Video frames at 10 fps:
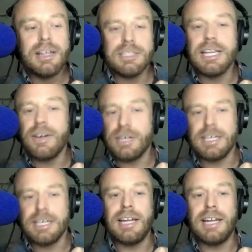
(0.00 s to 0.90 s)
dare I
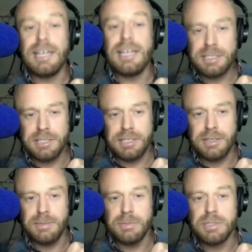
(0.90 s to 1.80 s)
say it, listen to
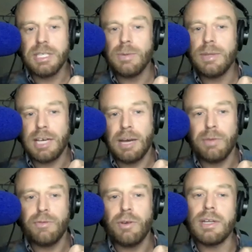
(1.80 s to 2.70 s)
them, see where they're coming
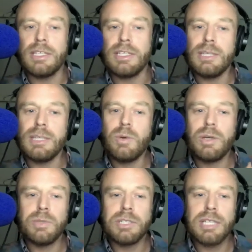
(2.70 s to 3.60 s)
from and see what it
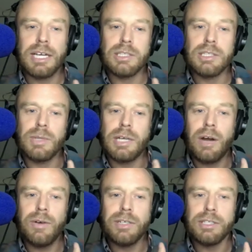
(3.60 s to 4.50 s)
would take to
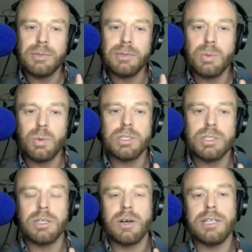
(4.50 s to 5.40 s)
encourage them towards
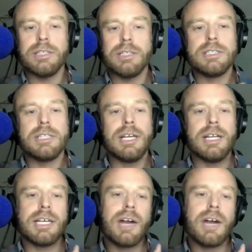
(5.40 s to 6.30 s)
science and
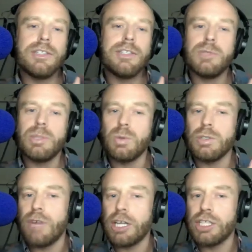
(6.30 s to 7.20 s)
encourage them
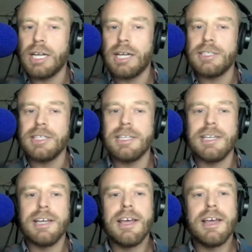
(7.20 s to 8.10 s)
towards rationality,
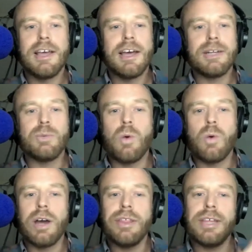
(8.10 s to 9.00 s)
and
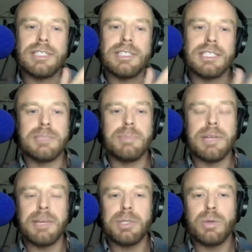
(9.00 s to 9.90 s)
why there's this
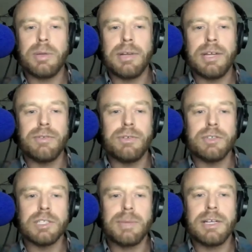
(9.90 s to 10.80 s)
split between believer and
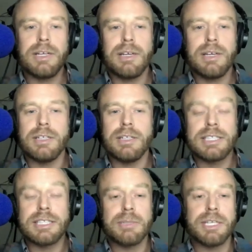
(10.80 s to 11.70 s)

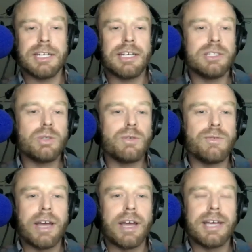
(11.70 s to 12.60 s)
skeptic, and sort
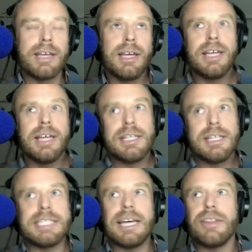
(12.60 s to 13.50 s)
of like
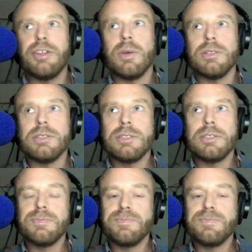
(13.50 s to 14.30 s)
tease out the nuance.